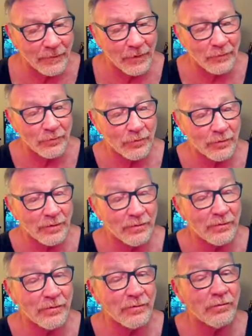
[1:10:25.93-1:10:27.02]
Trying to see
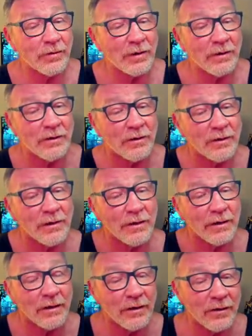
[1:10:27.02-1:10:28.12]
if we can get
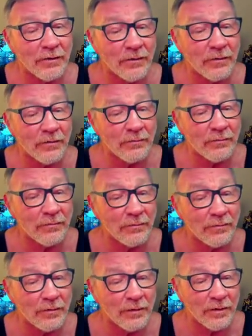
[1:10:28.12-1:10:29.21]
any other.
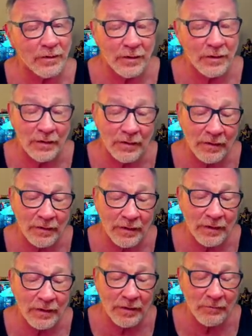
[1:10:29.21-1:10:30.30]

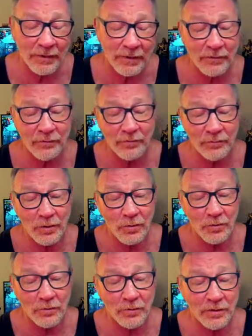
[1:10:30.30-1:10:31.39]
Yeah, we could do some
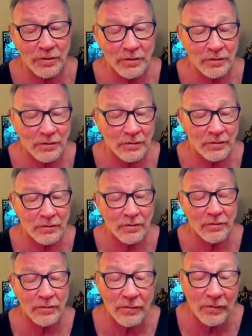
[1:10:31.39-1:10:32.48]
gold.
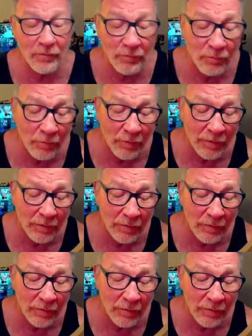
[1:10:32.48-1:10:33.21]
There's one.